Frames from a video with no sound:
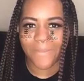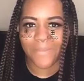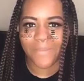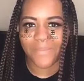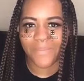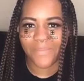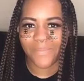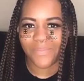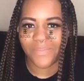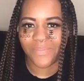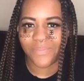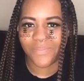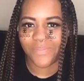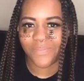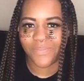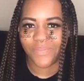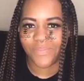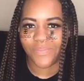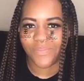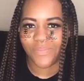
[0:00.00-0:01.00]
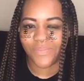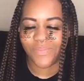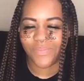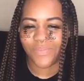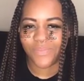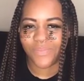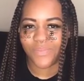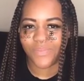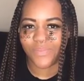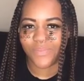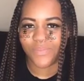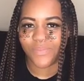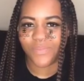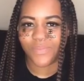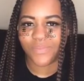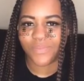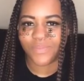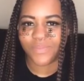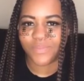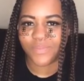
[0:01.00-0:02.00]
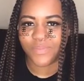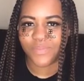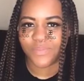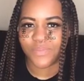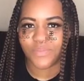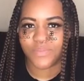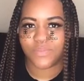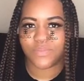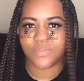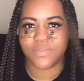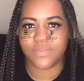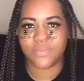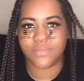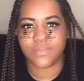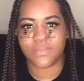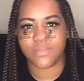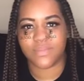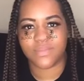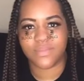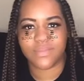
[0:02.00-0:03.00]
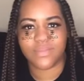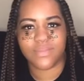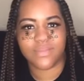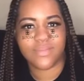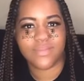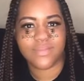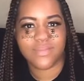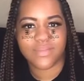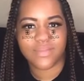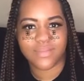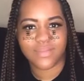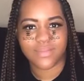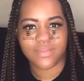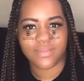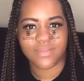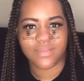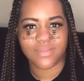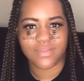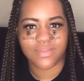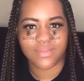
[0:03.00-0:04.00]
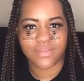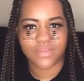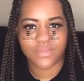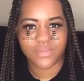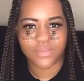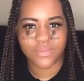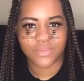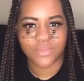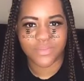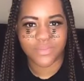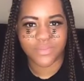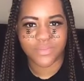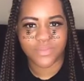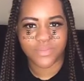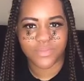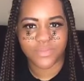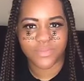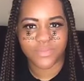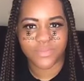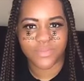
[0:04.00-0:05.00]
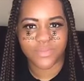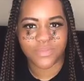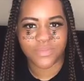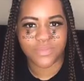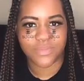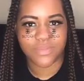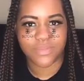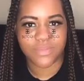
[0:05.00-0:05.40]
No words are spoken by the person on screen.